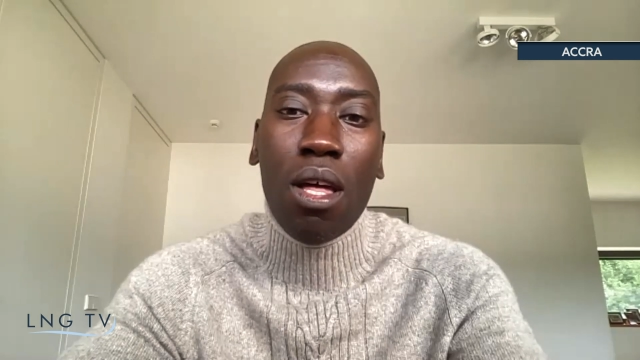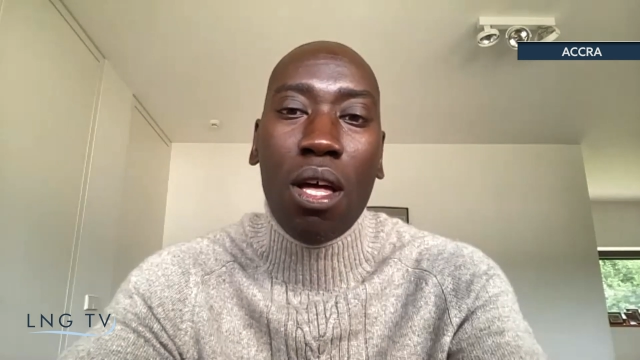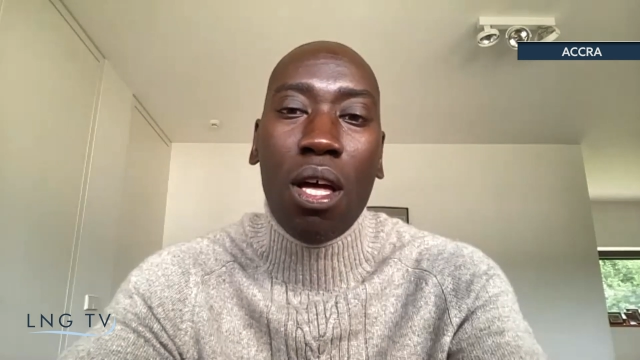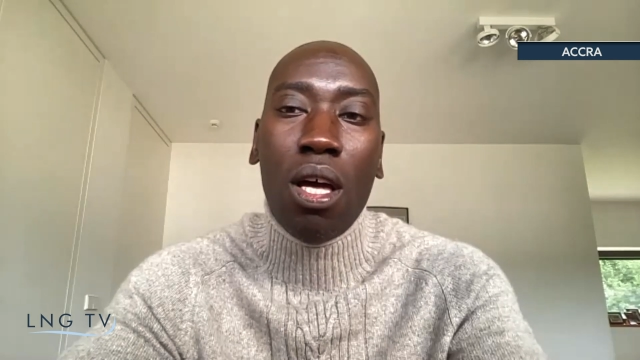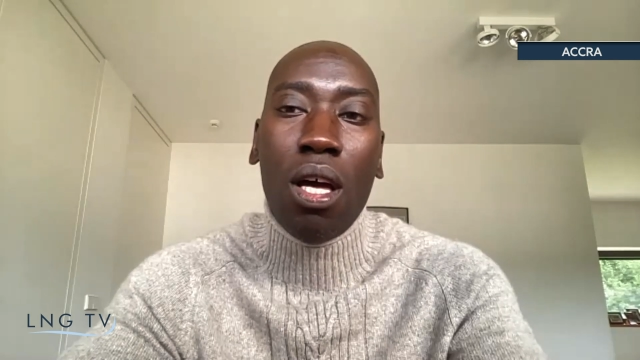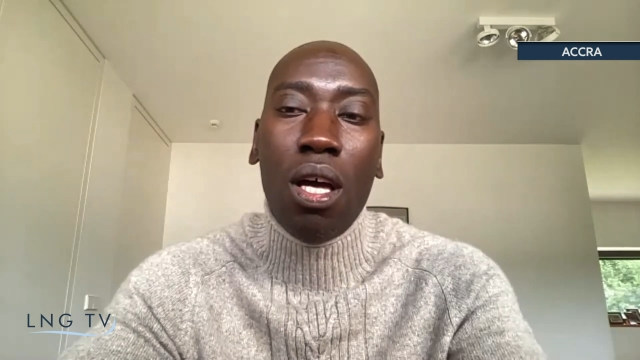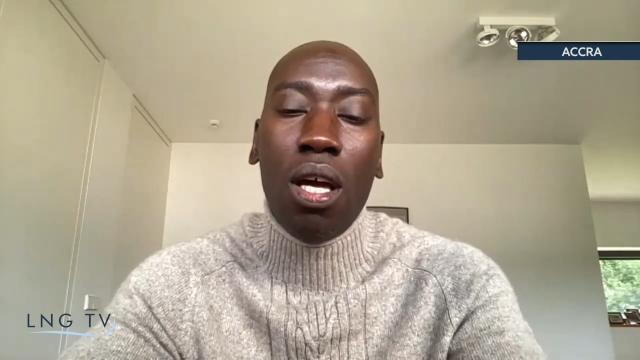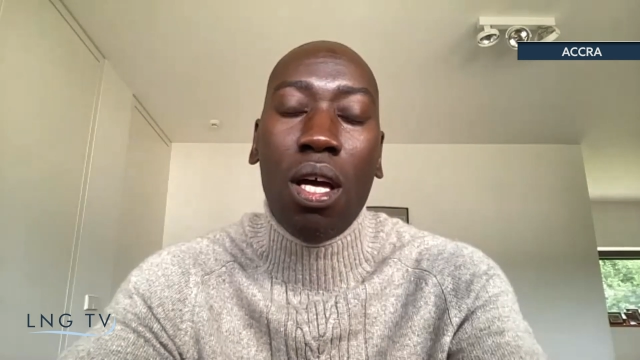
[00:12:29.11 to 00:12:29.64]

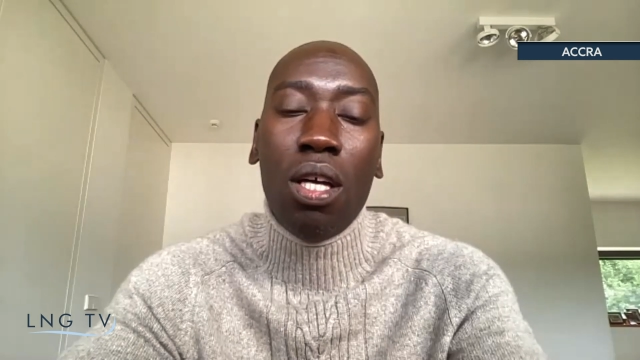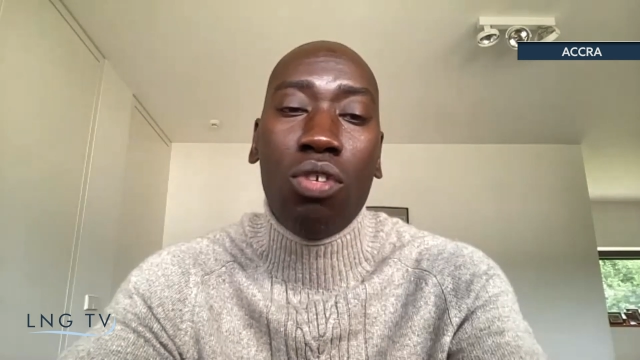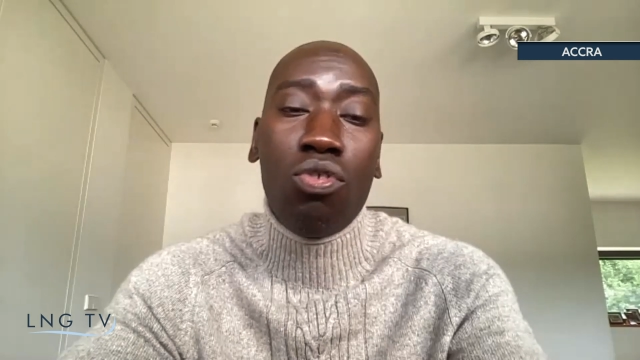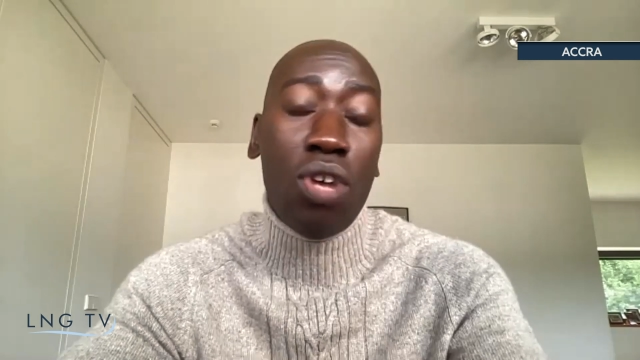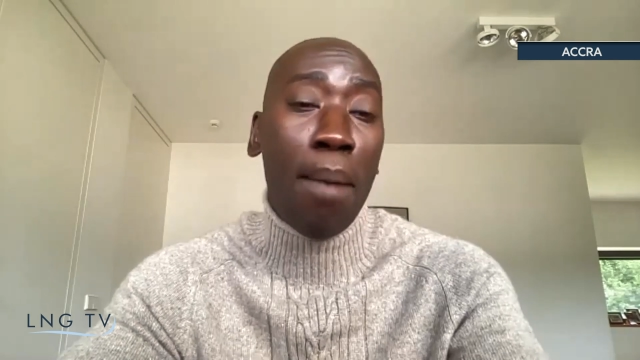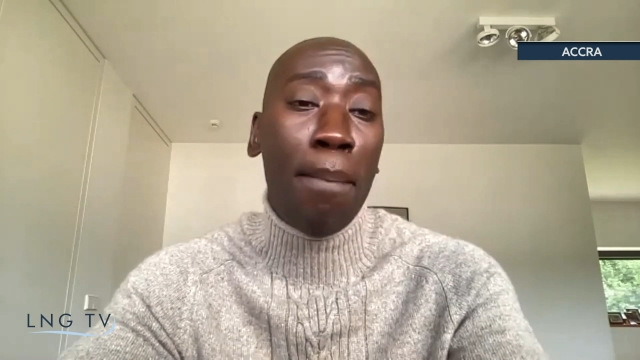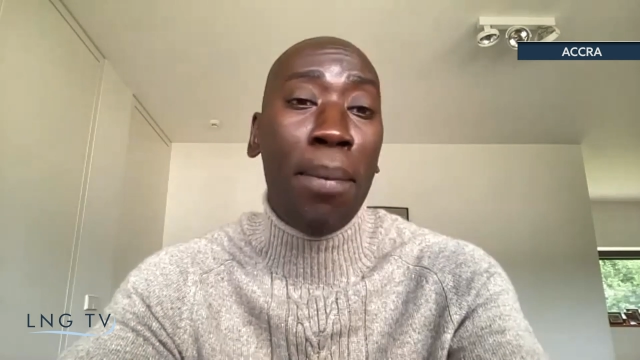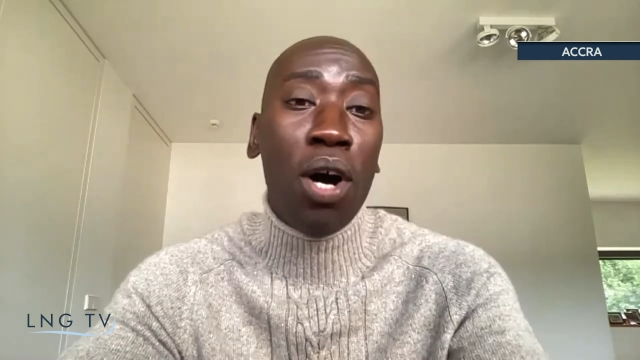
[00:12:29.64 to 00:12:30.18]
you
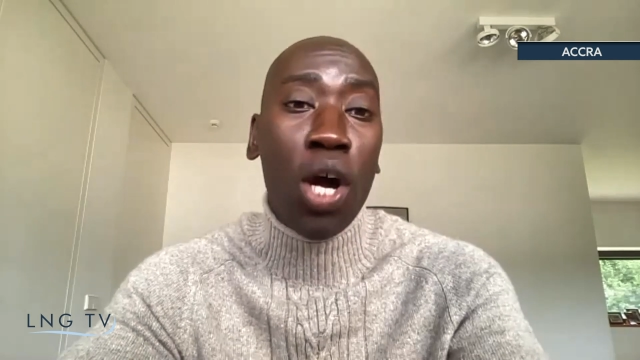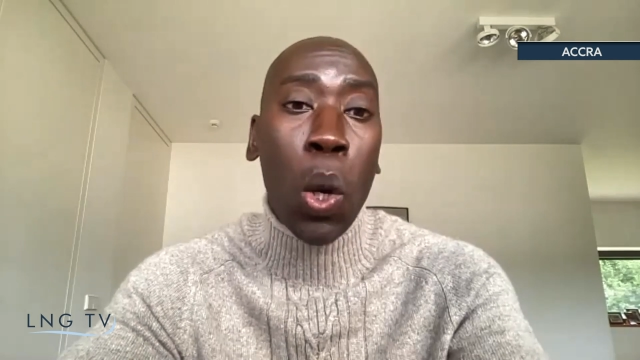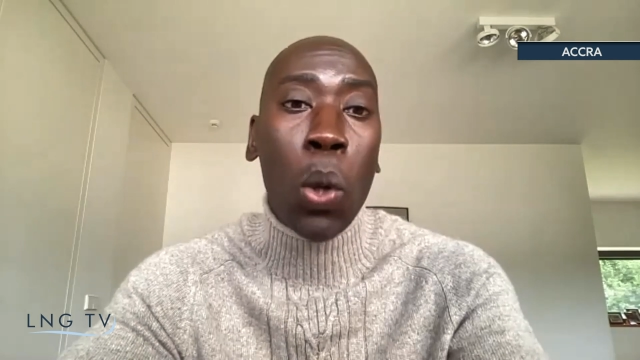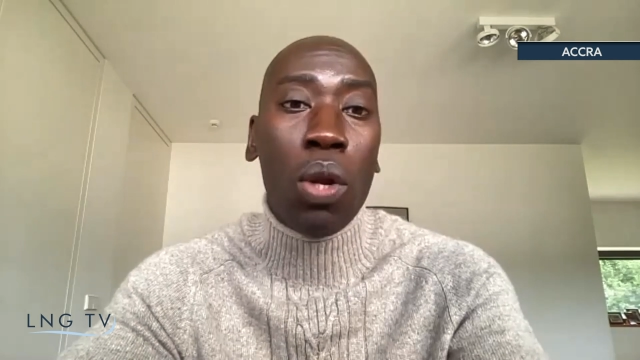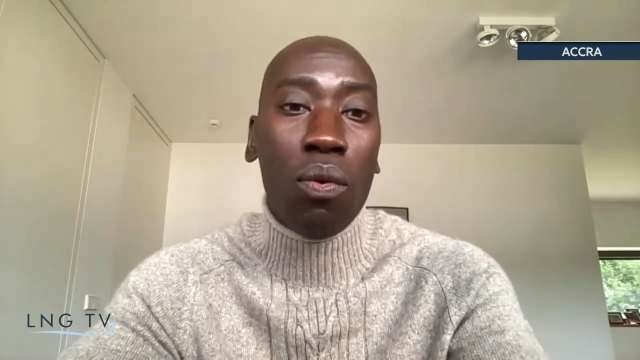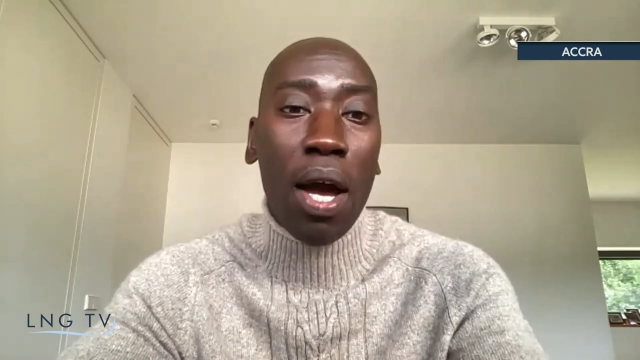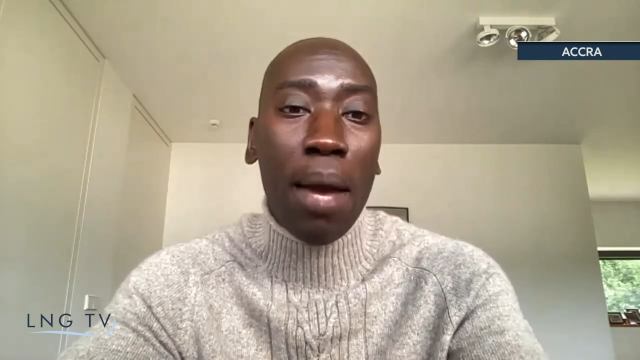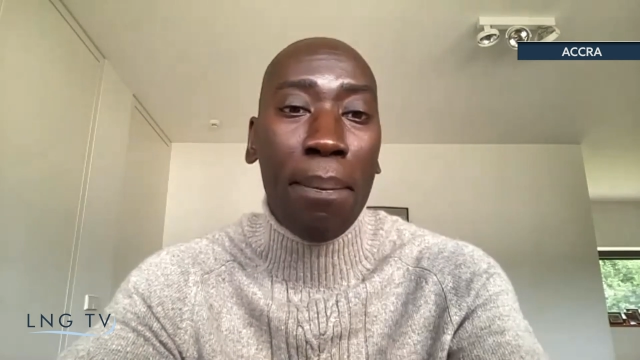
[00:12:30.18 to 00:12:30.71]
try and partner
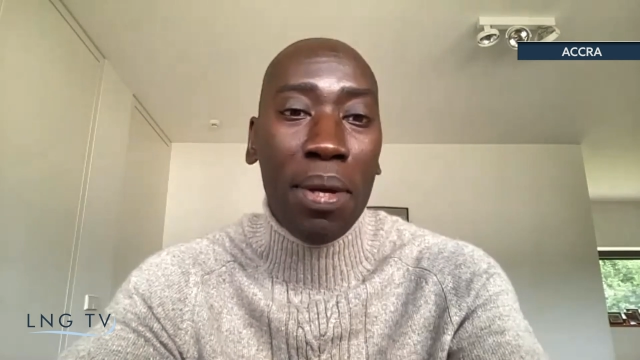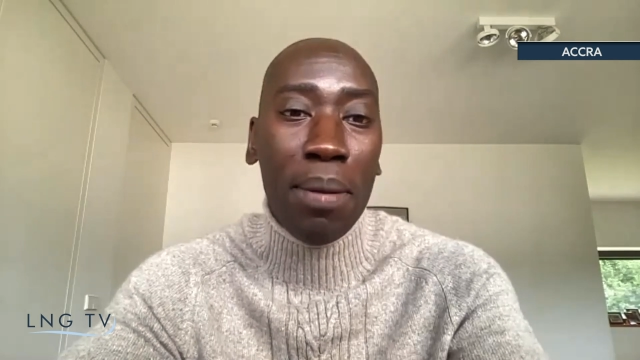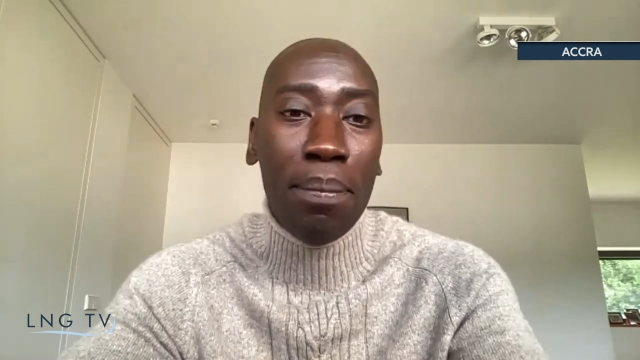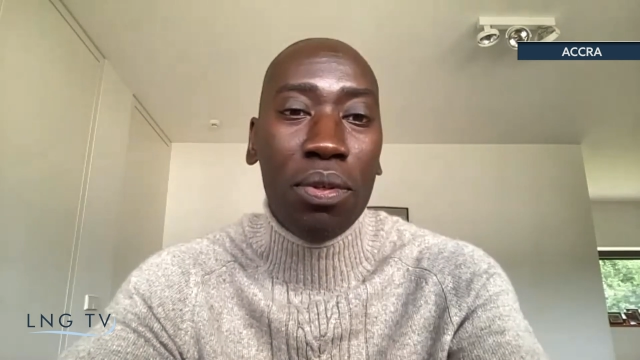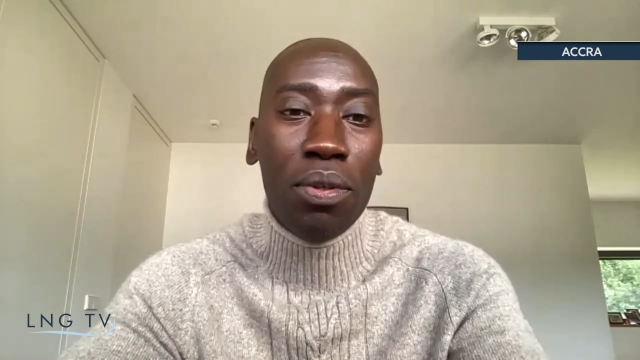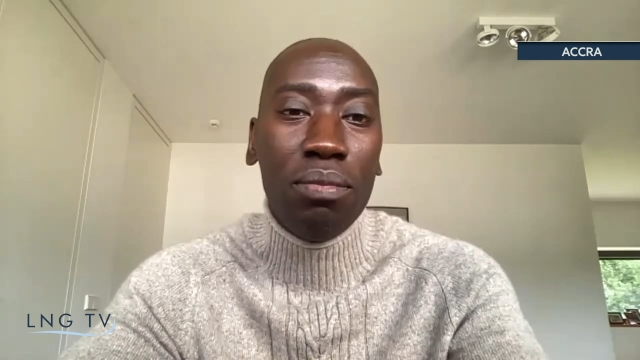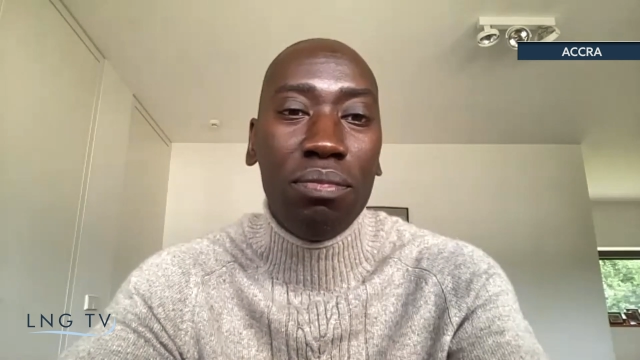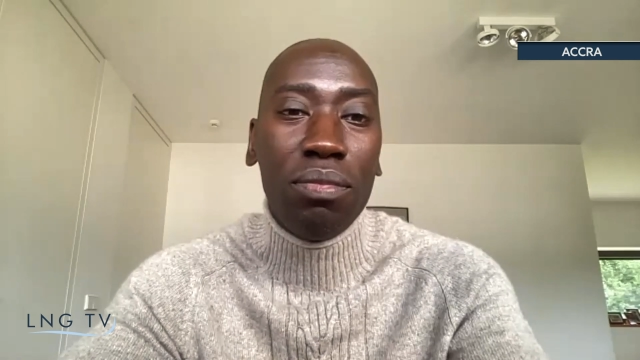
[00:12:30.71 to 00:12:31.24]
with the right
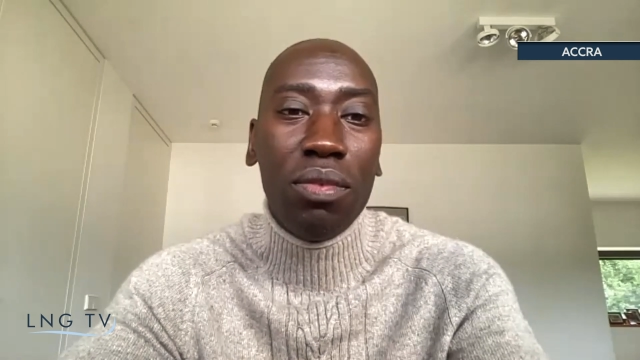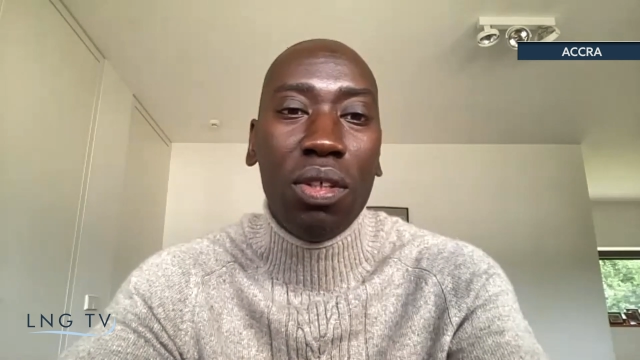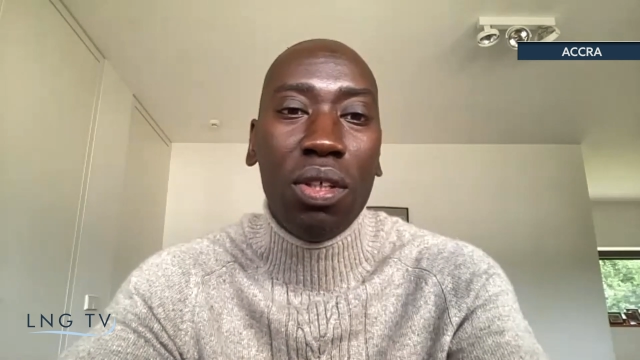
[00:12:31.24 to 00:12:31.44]
people,